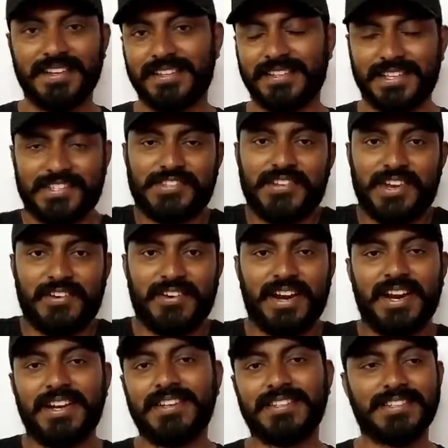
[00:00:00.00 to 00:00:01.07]
That's there,
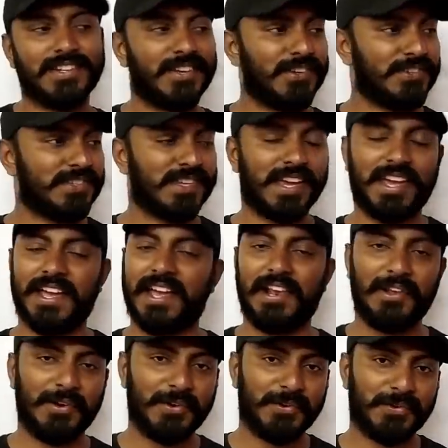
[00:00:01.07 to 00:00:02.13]
right? So say
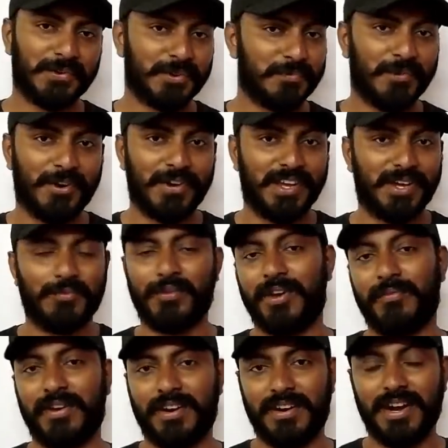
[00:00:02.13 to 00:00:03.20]
hello, good morning,
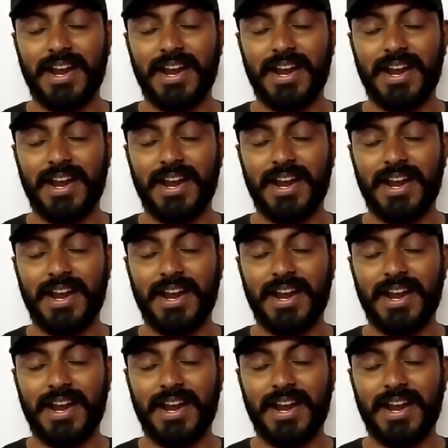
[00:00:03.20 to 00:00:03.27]
whatever.